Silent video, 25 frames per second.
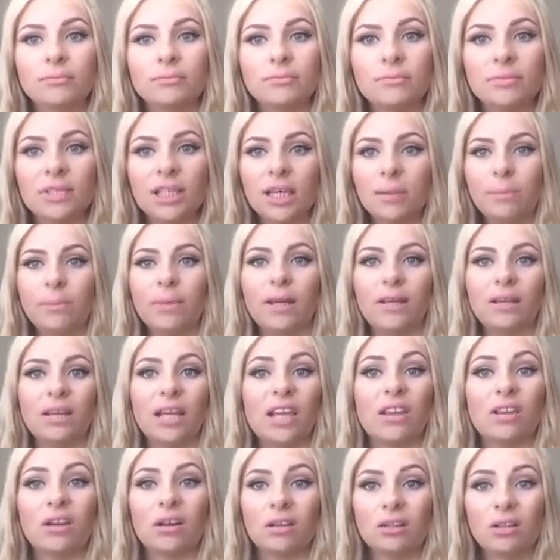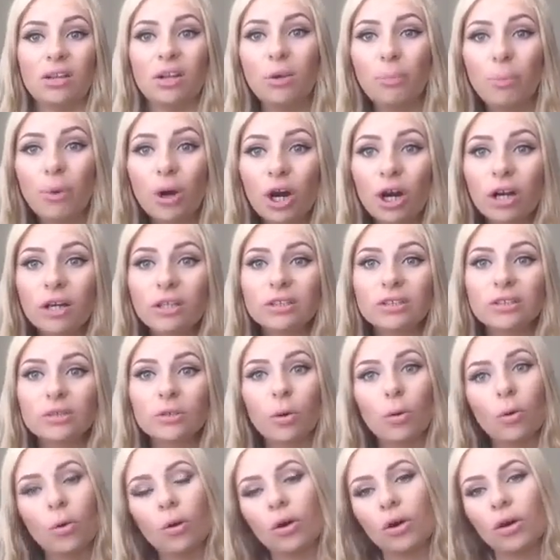keeping either a little purse
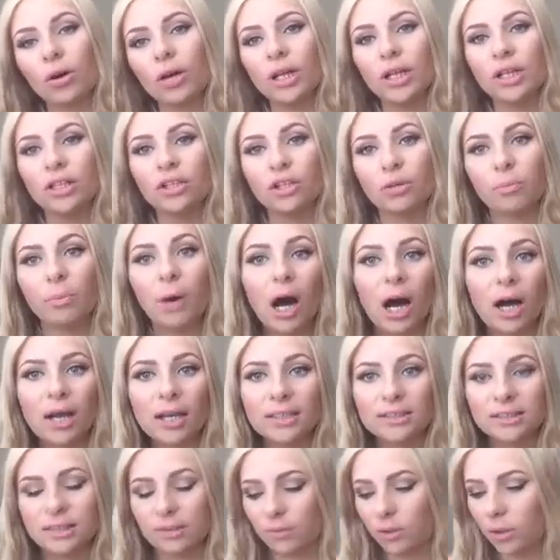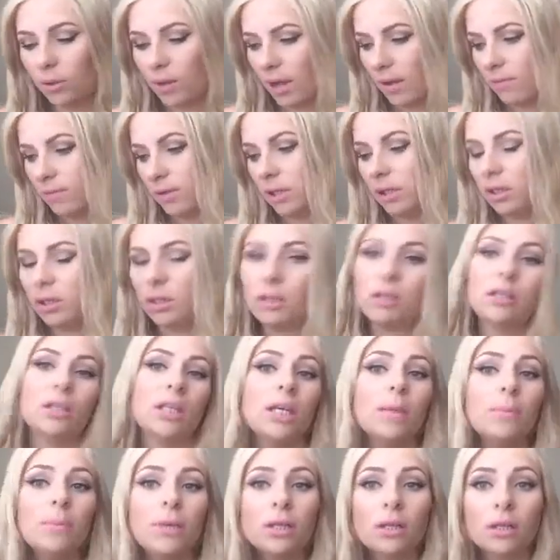or in your pockets, if you have any,
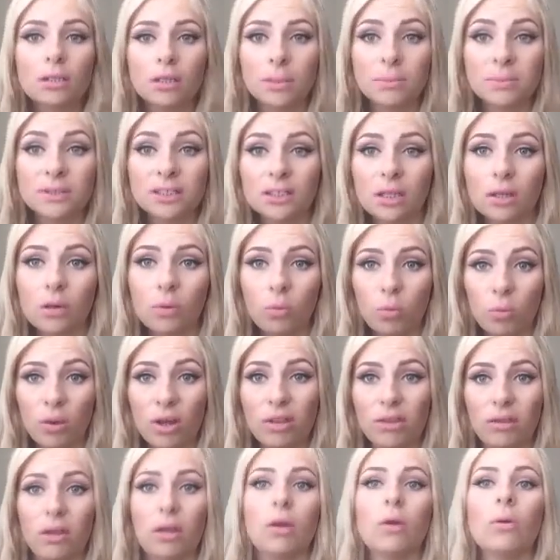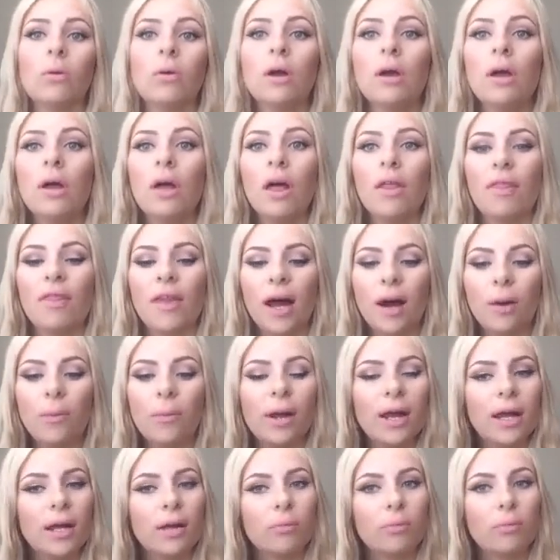keeping your lipstick with you. That
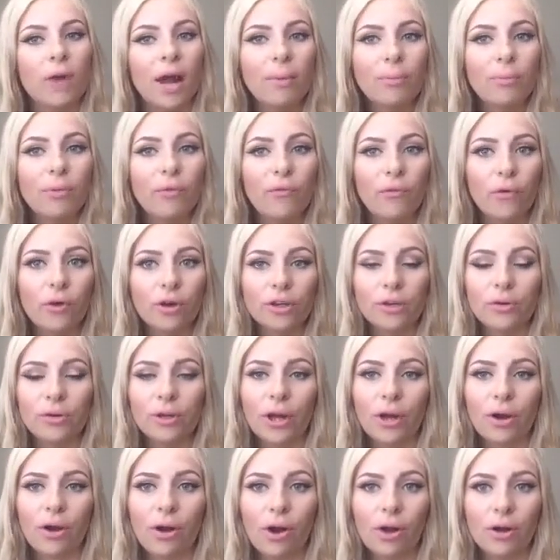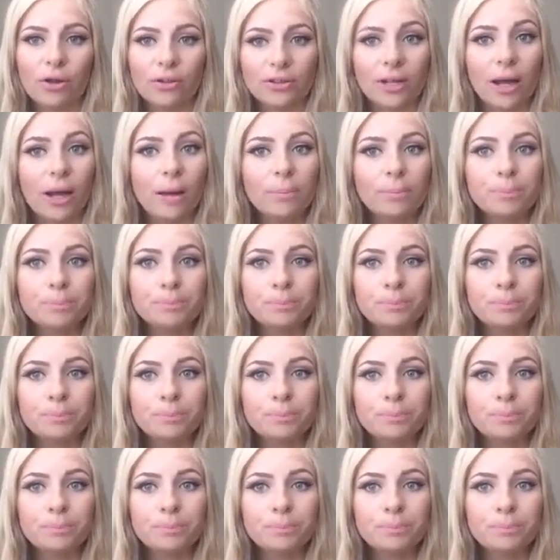way, right before you get called up,